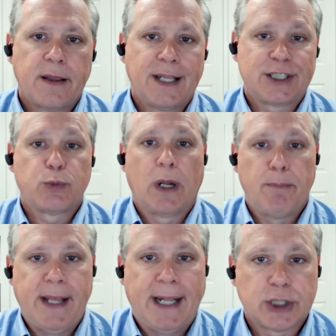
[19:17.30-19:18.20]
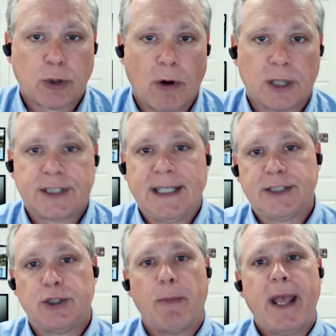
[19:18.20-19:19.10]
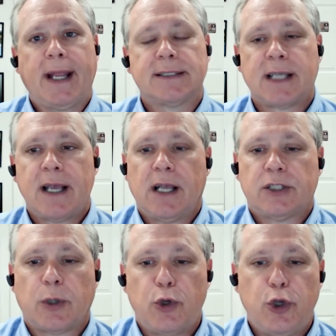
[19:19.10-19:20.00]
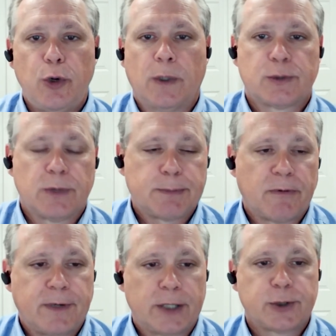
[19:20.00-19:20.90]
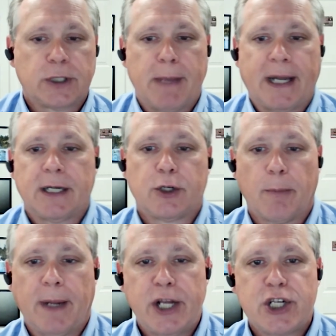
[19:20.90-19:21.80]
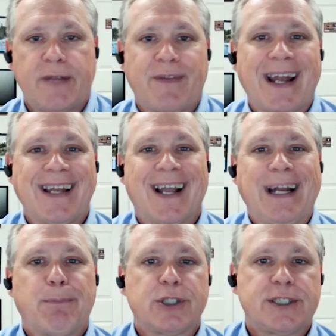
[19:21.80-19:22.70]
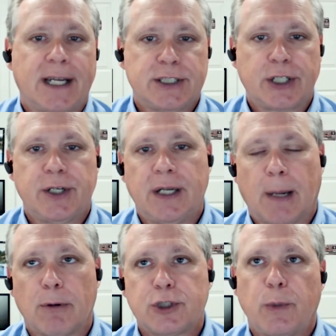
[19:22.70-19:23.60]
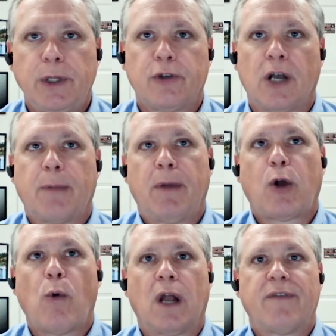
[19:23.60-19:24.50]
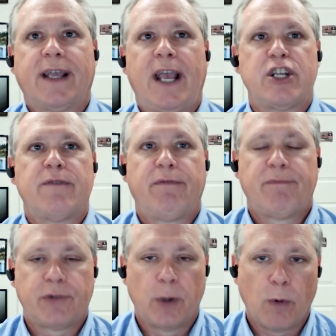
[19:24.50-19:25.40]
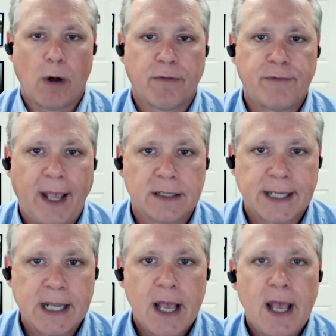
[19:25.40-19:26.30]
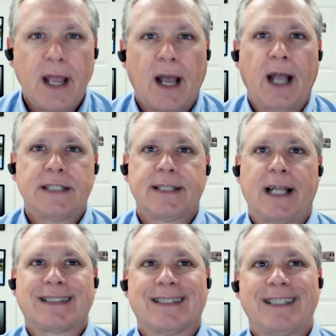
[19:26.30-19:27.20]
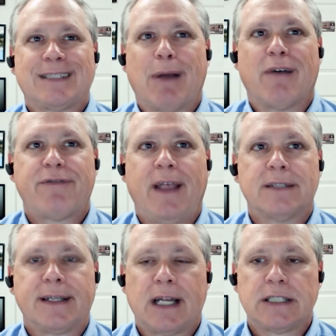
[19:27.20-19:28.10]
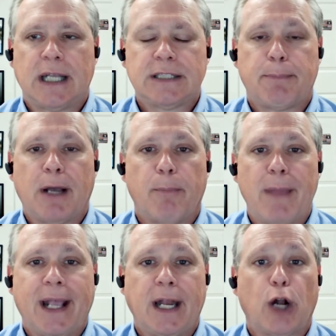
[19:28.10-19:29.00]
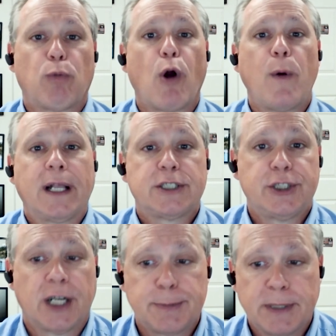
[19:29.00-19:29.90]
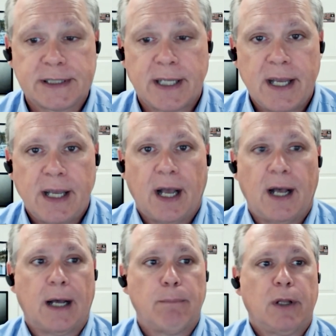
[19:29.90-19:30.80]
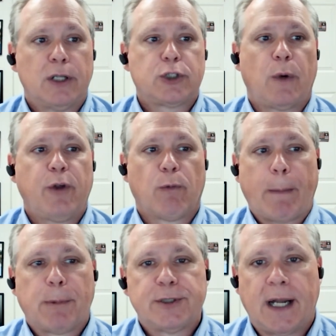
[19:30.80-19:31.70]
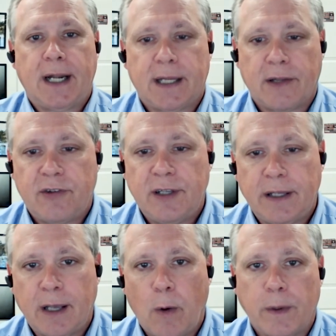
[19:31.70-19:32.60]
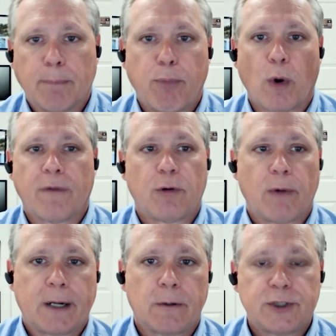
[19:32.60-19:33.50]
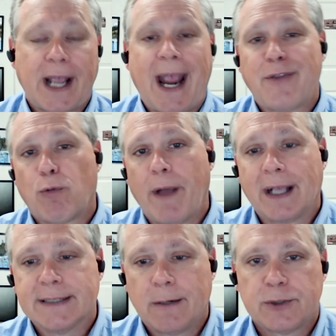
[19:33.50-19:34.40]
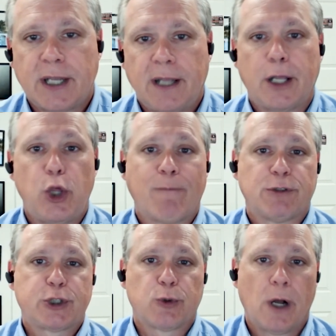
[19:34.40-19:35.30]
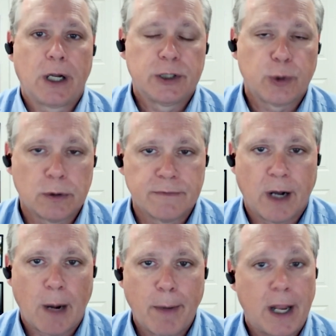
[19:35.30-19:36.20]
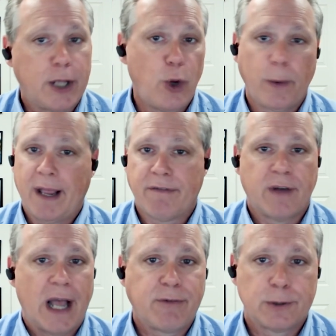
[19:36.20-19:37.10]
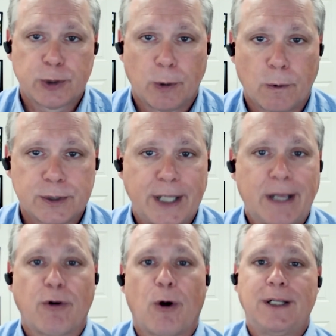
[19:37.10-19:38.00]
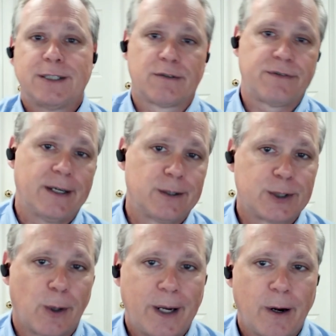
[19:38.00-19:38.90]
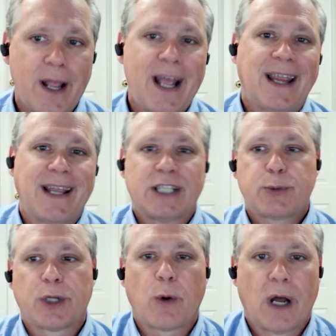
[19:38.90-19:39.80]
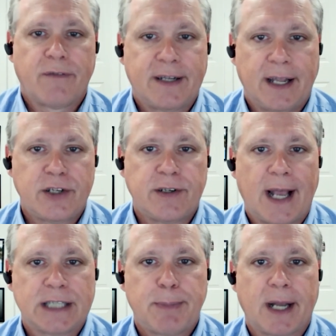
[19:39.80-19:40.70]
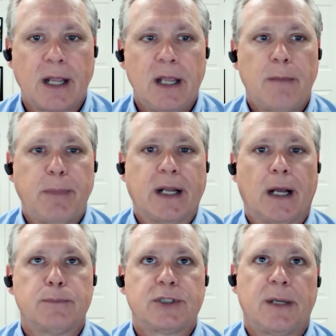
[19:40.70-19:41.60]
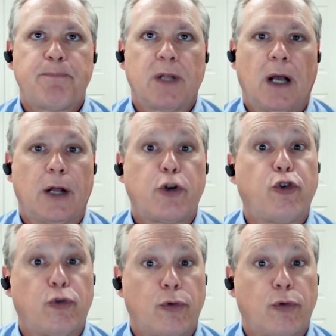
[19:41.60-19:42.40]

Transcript: this is what it means across these domains. So you as a risk professional then make a determination if that 90% is a good number. So when you talk about quantification so-called failing, I'd say it's less about failing than it's about making erroneous judgments. Um, so if you're representing the CEO and the board of directors and the regulators that you have a strong control environment and you only have five controls and you have all these other failures going here, that's where the quantification aspect becomes uh,